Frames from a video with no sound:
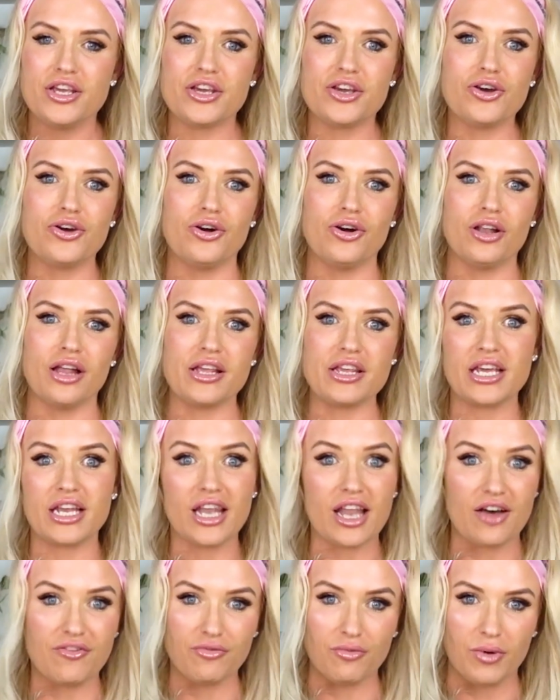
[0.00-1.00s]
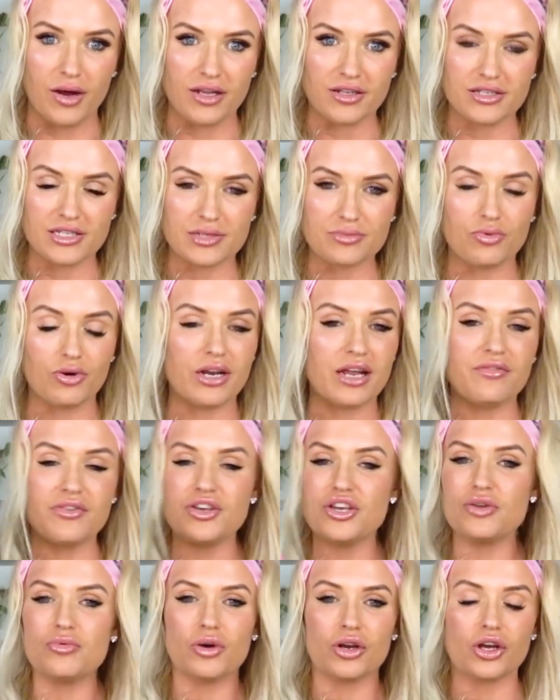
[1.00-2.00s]
you can call it your loved ones, whatever
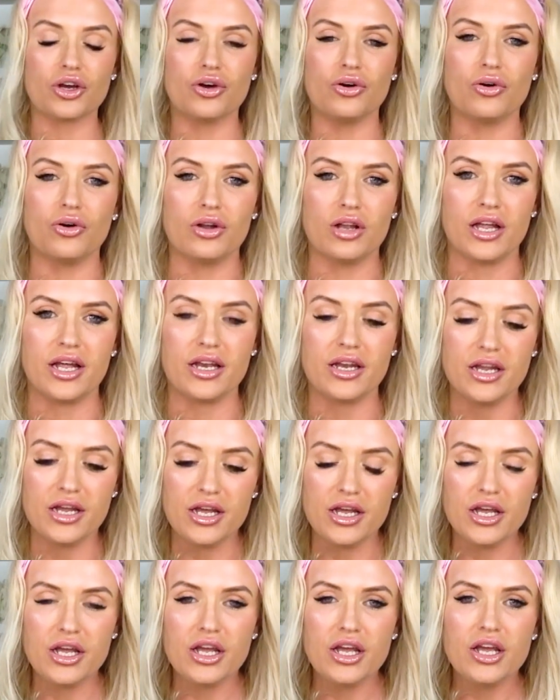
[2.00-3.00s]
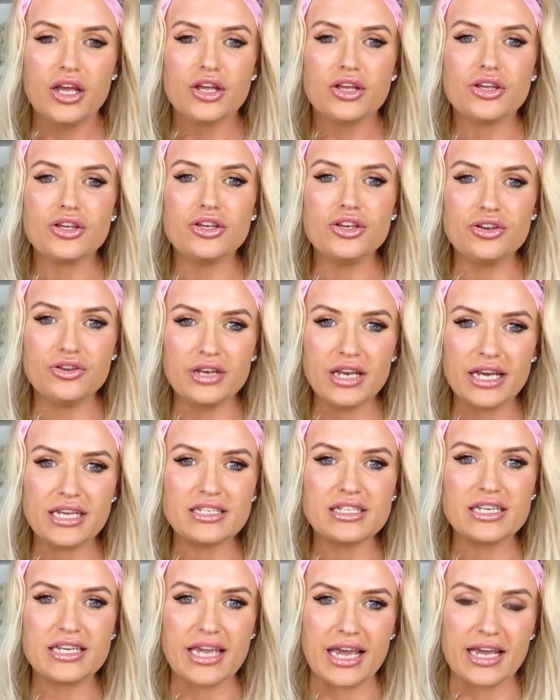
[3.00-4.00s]
you want to call it, you
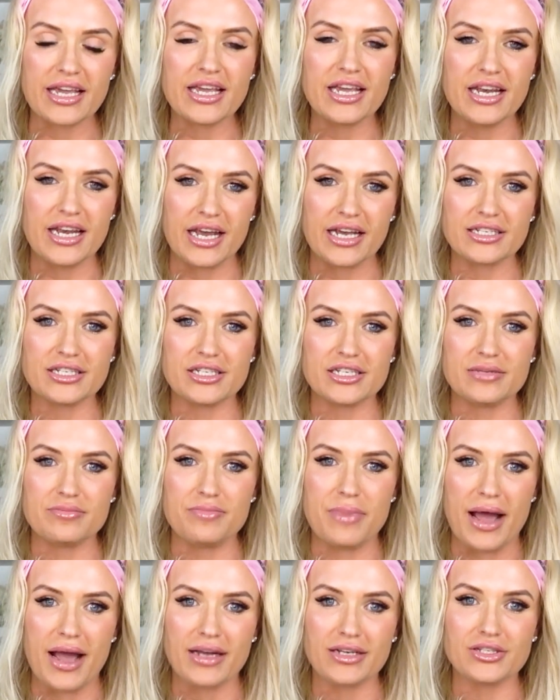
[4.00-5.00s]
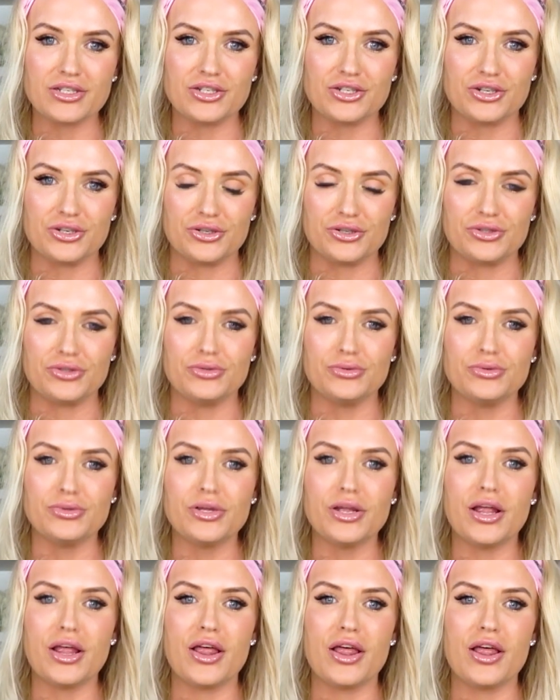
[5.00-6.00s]
need to get connected back to
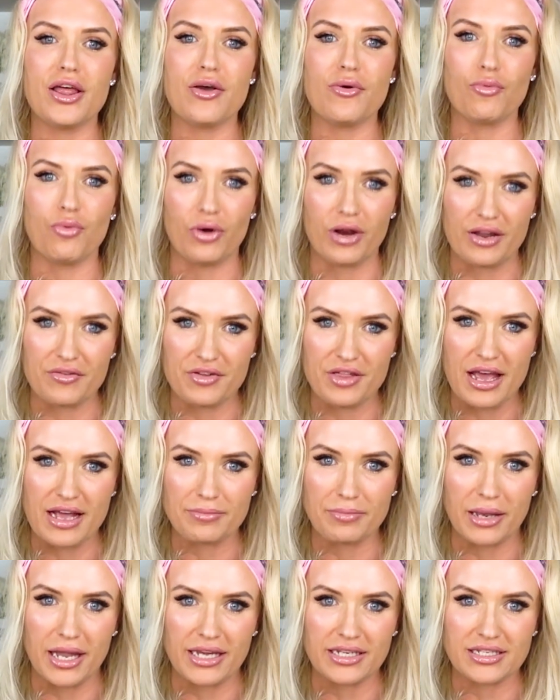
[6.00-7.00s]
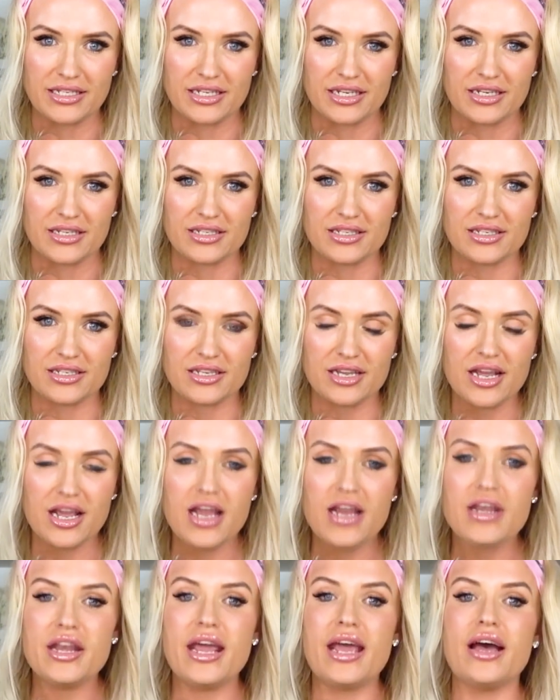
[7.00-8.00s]
whatever that place is.
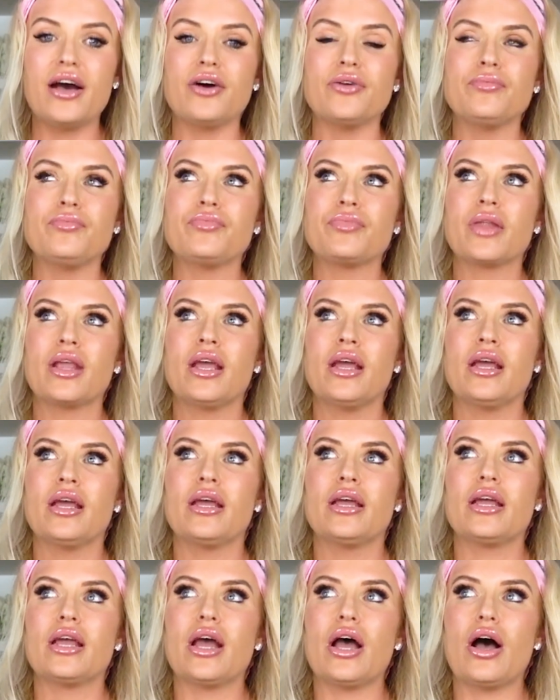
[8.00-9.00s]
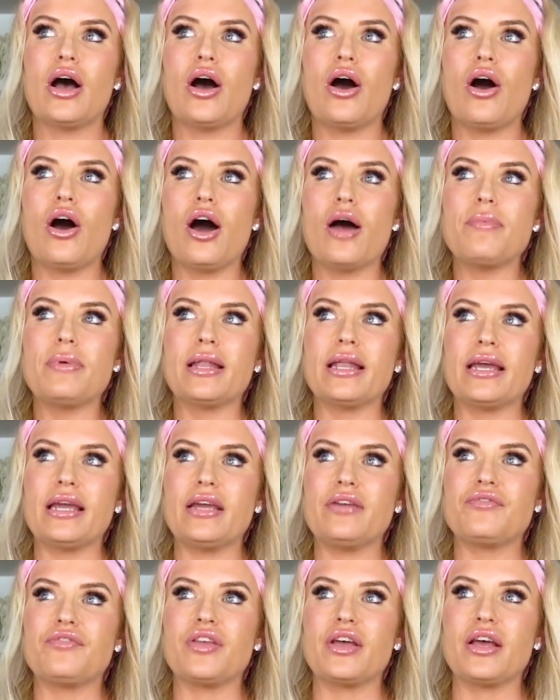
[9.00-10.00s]
Now, I
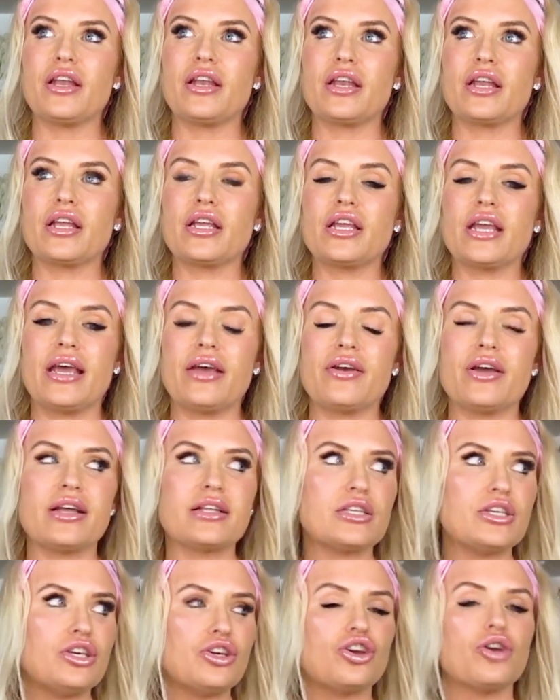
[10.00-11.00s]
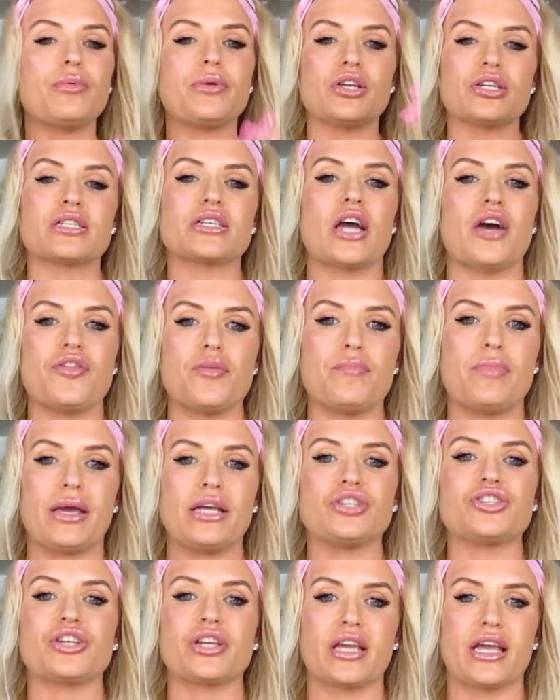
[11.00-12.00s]
believe that, yeah, you could just go to the
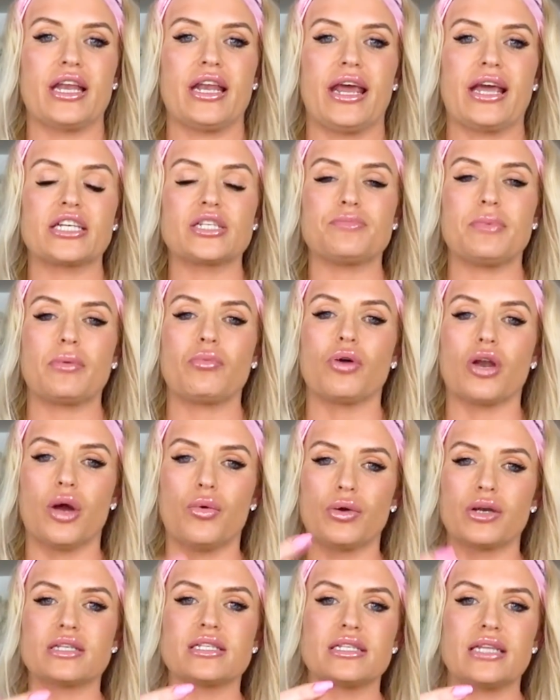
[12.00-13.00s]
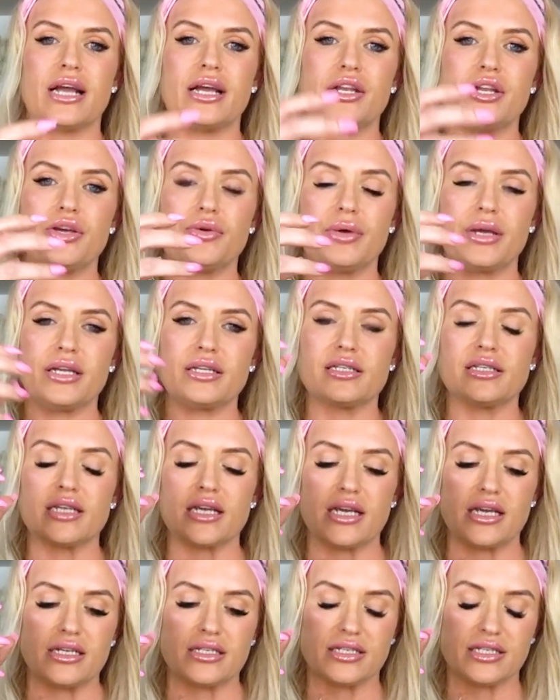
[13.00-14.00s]
beach and connect, but what I want to say to you
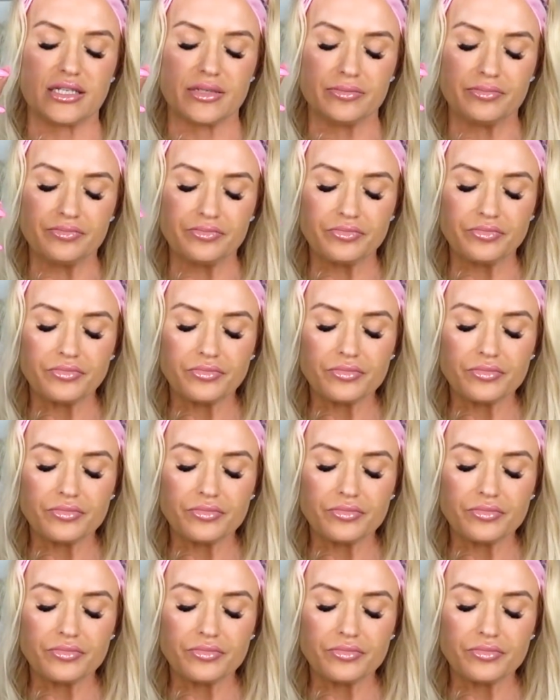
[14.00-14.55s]
is